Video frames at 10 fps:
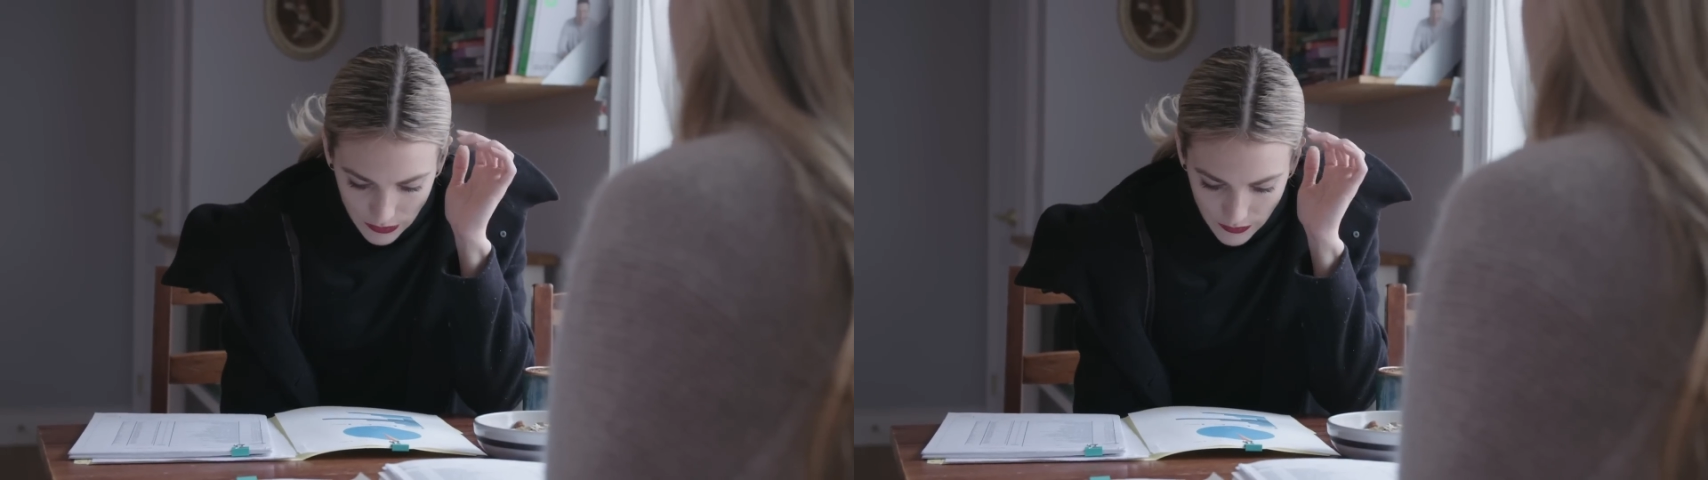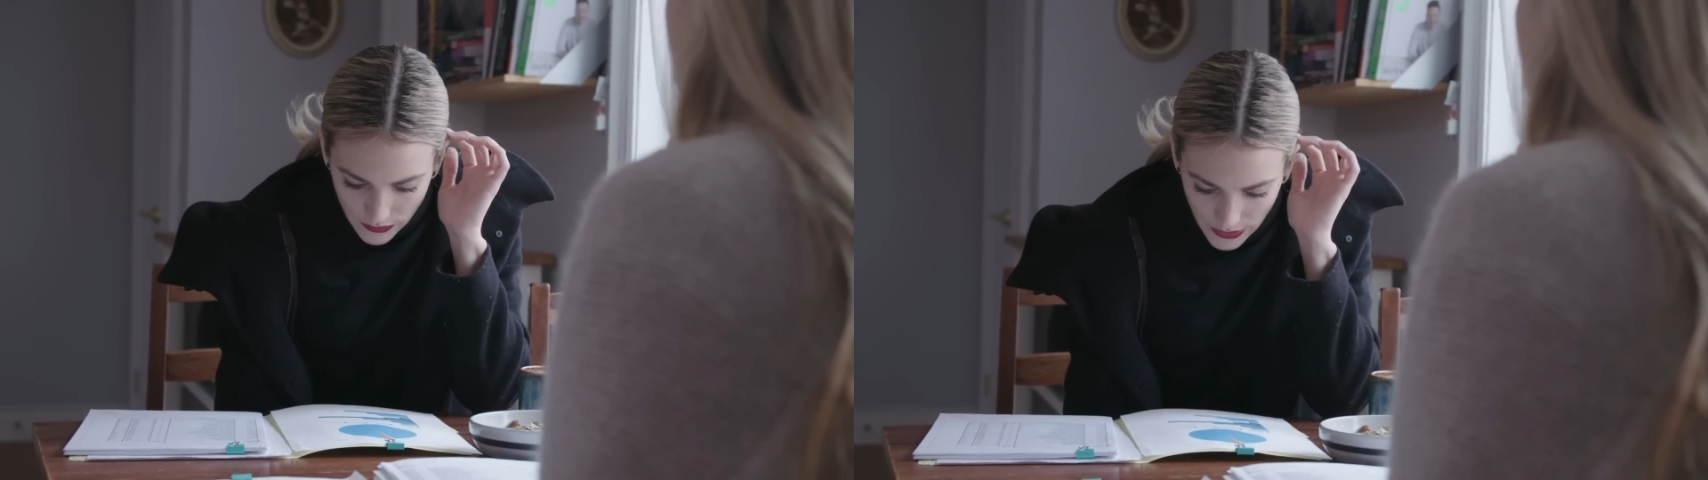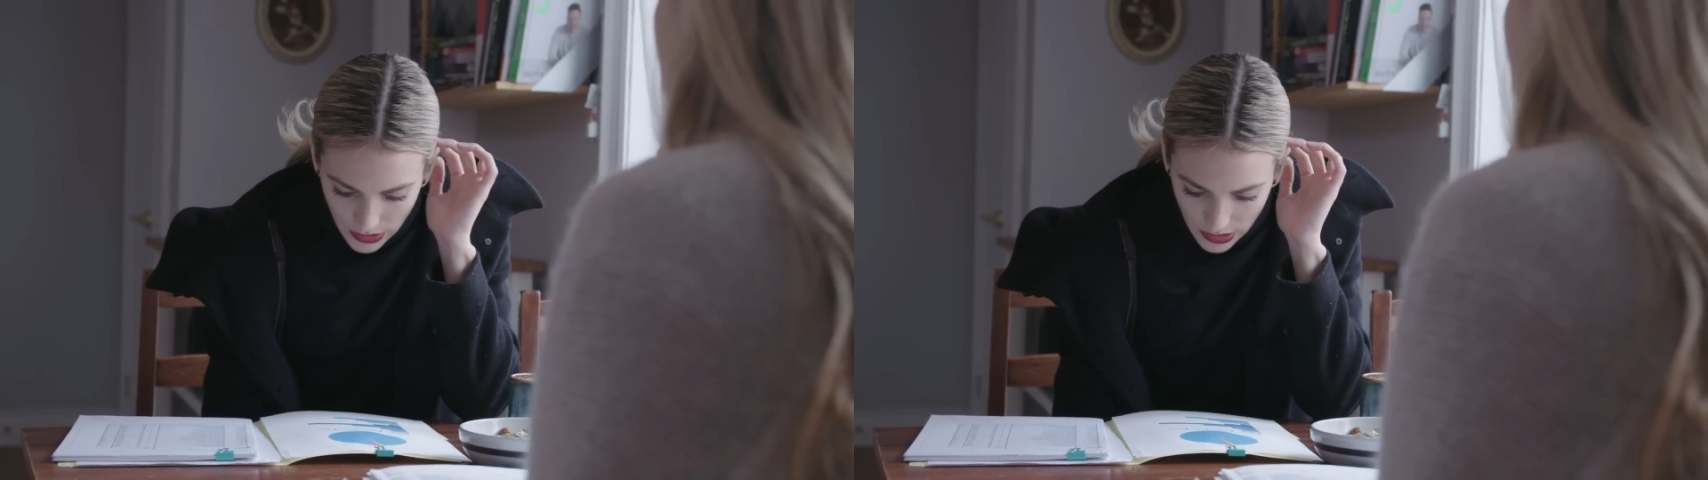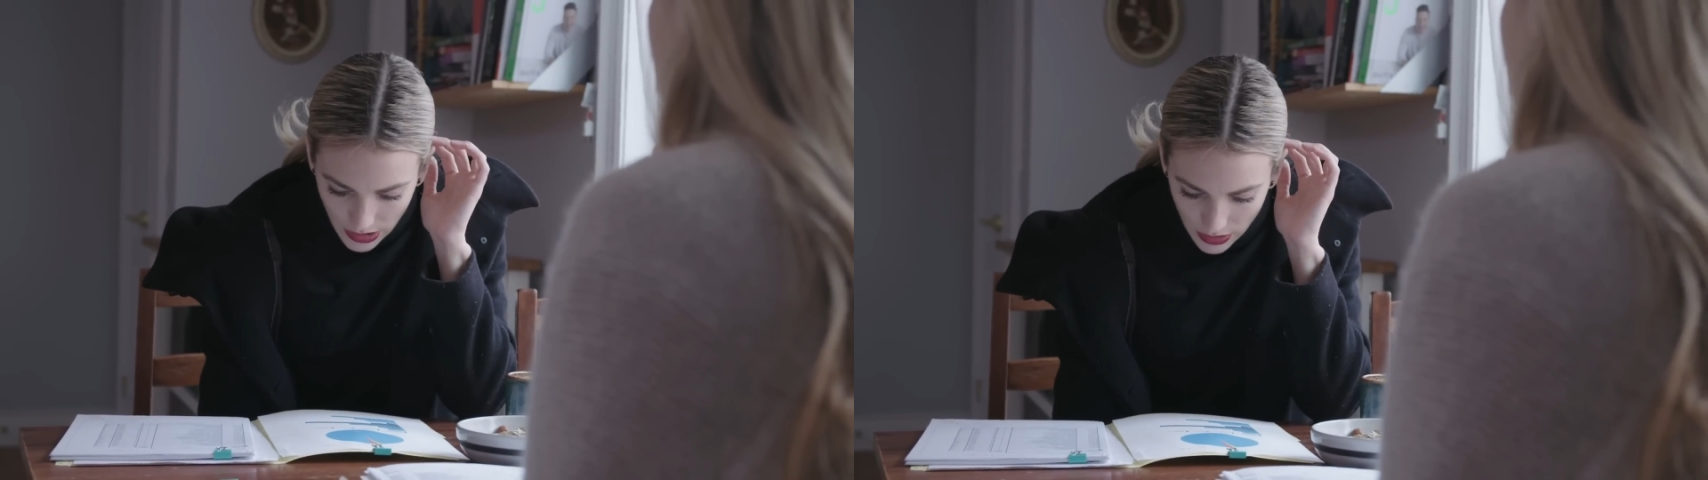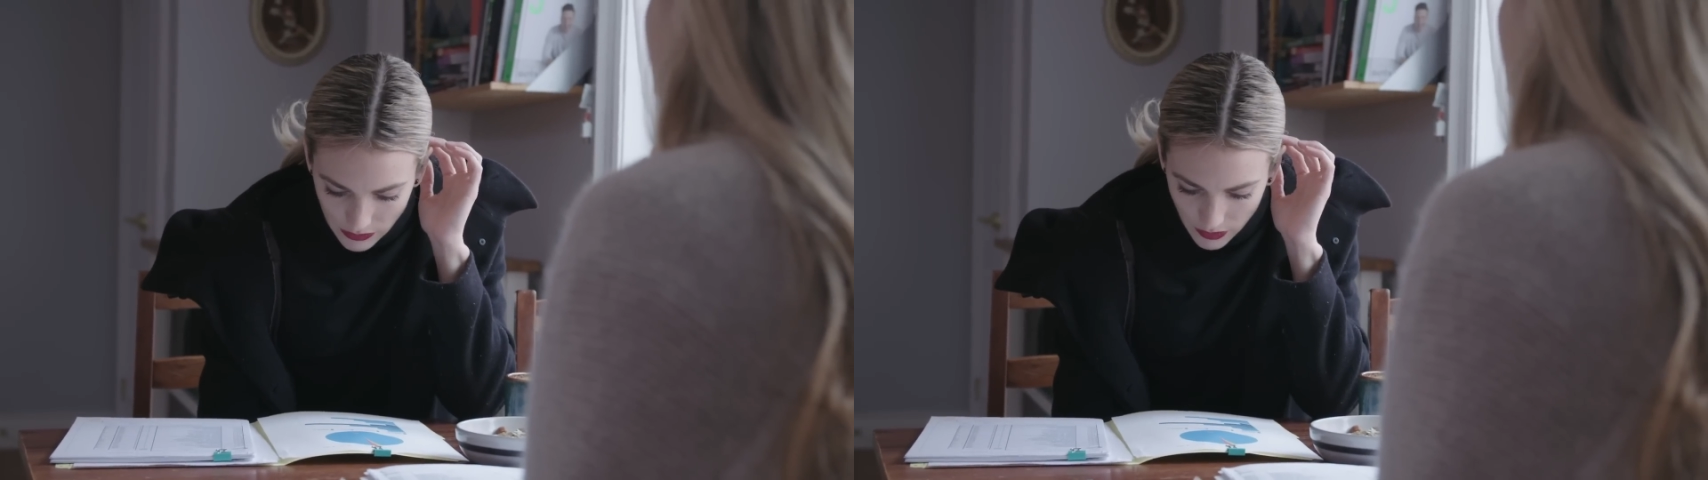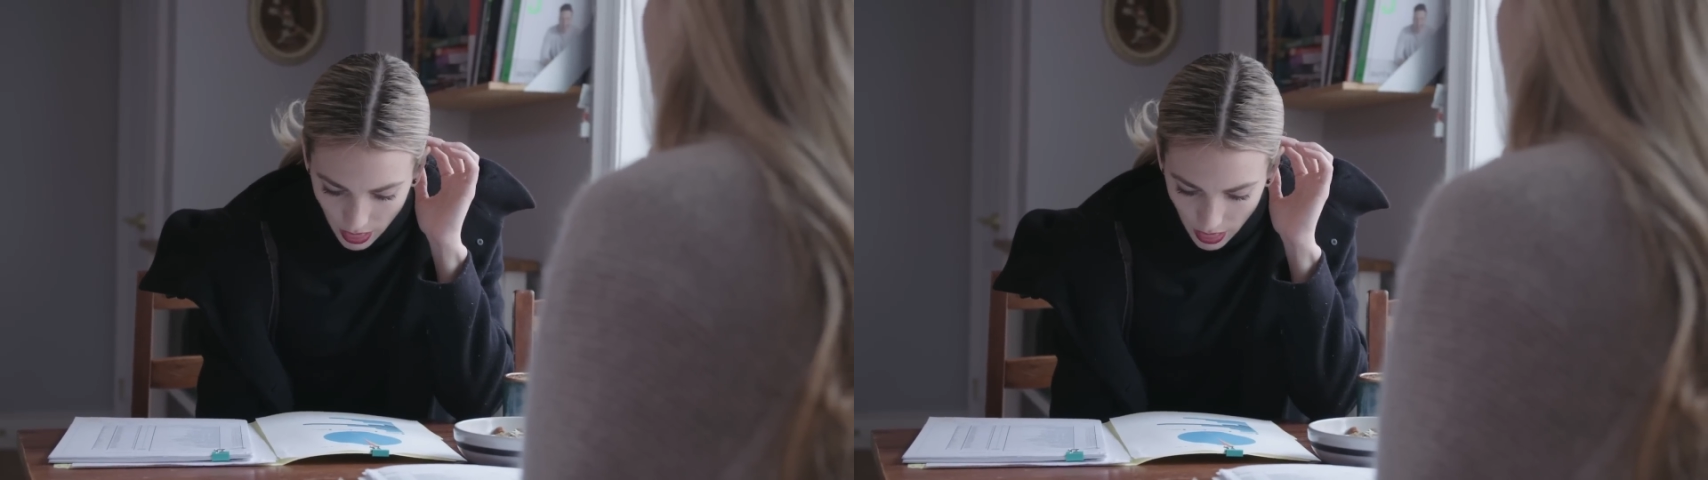Fear of